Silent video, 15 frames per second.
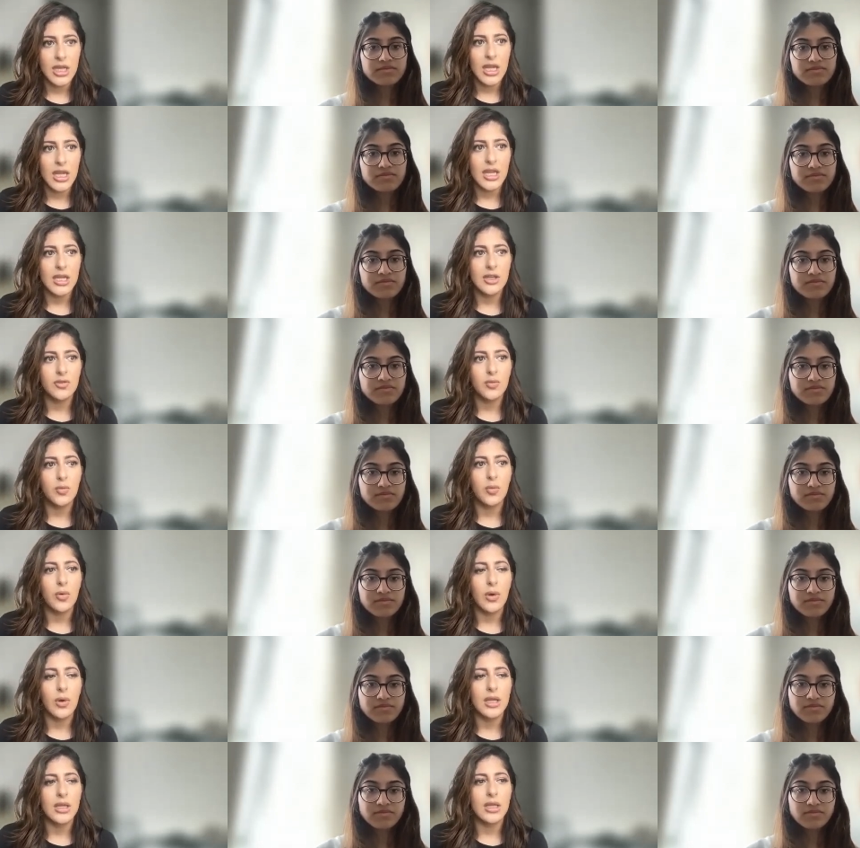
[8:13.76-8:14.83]
Speaker 1: is
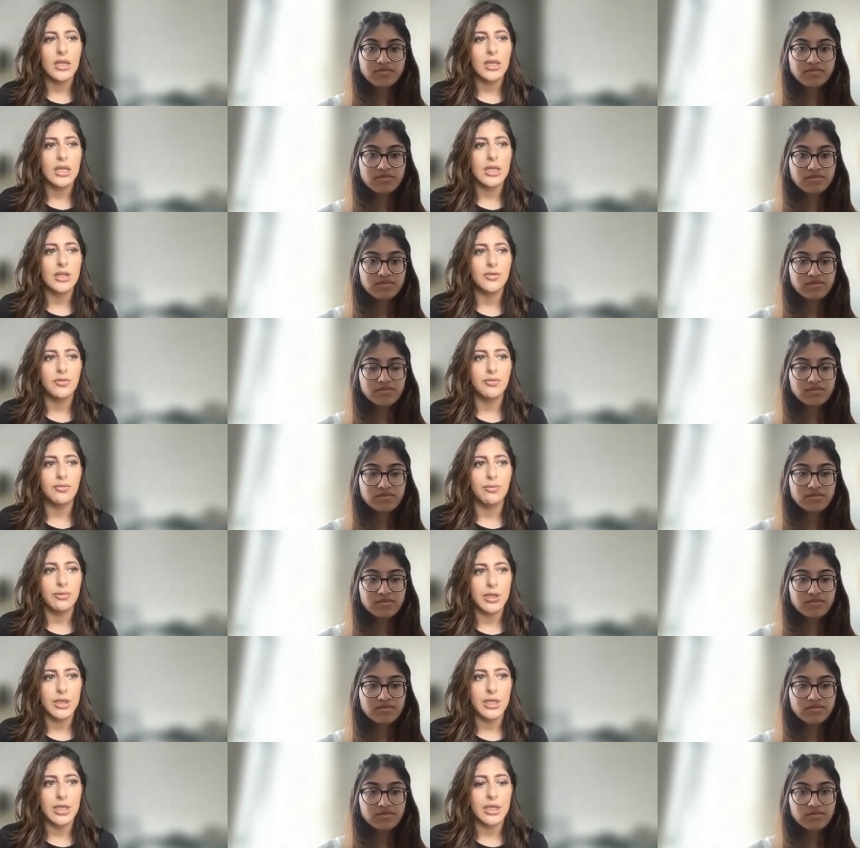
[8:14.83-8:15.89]
what is
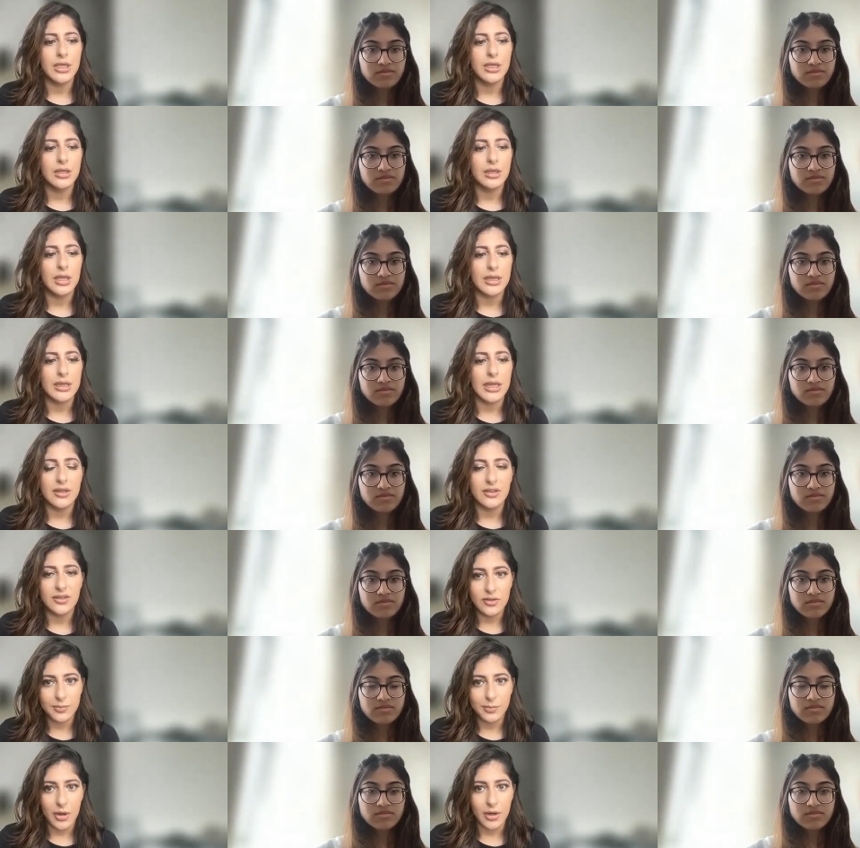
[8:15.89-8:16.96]
really that
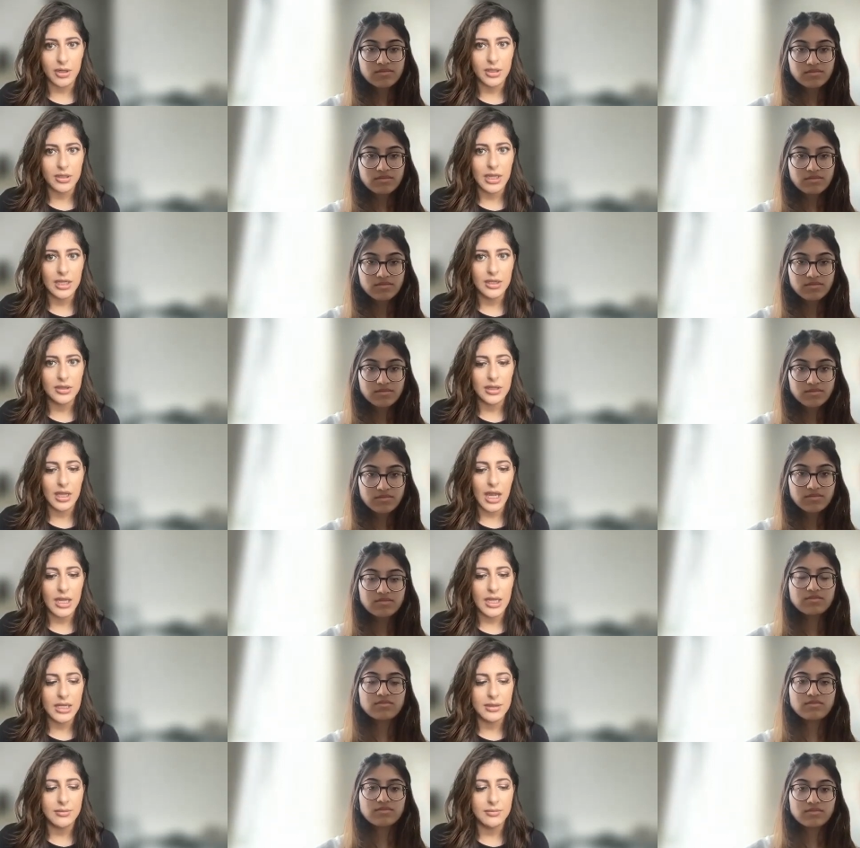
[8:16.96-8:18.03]
spark that
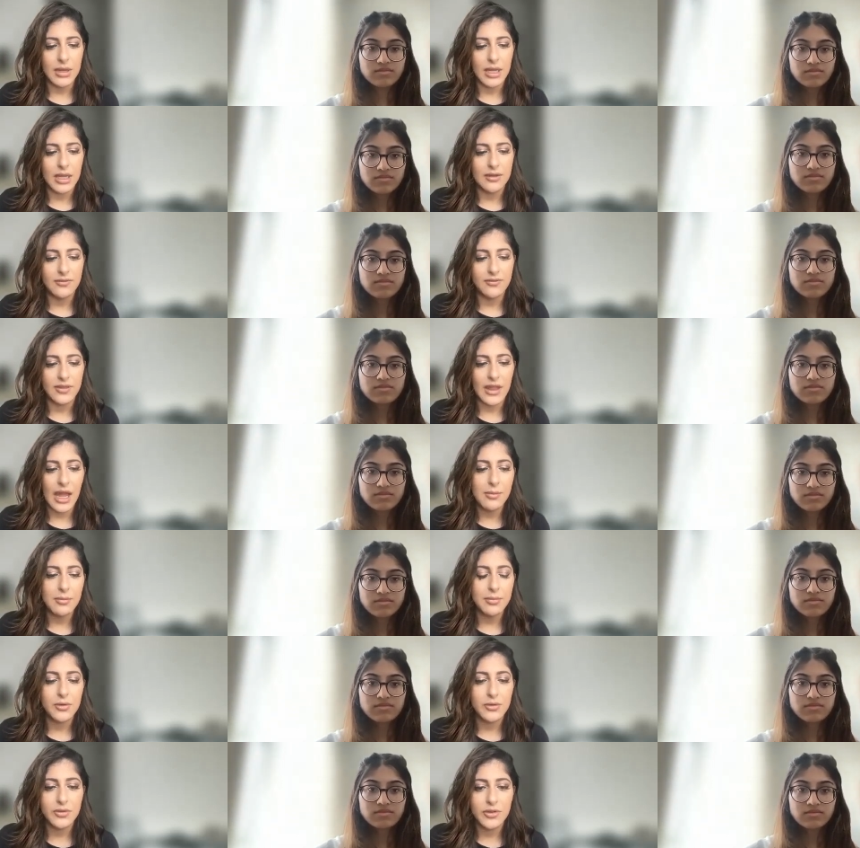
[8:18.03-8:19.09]
if that
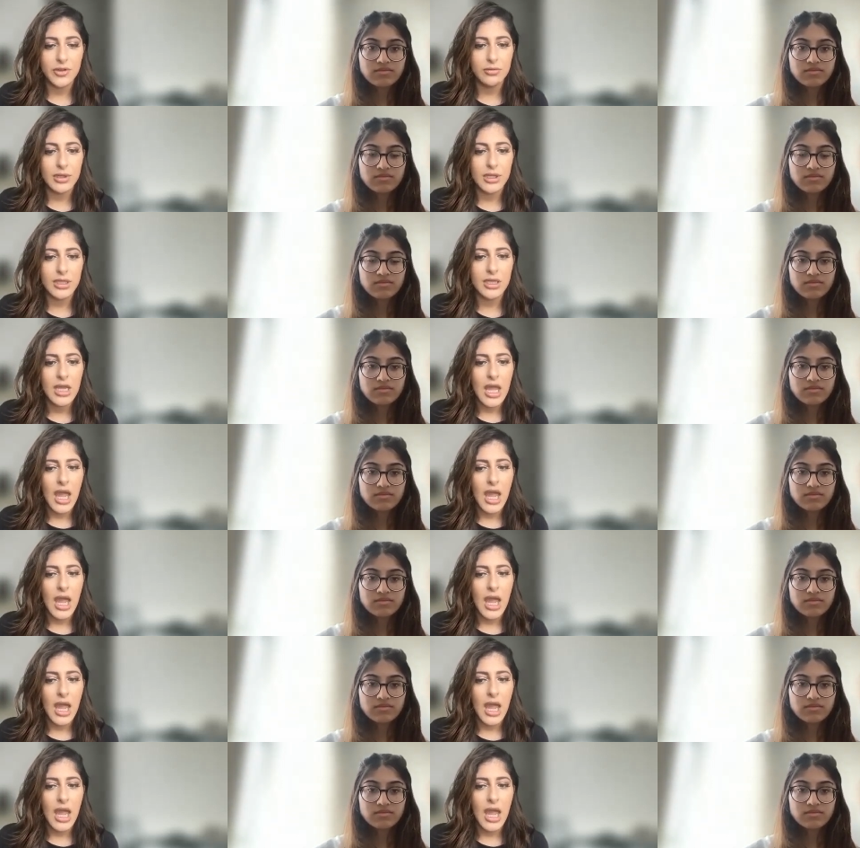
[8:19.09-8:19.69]
pulls you in,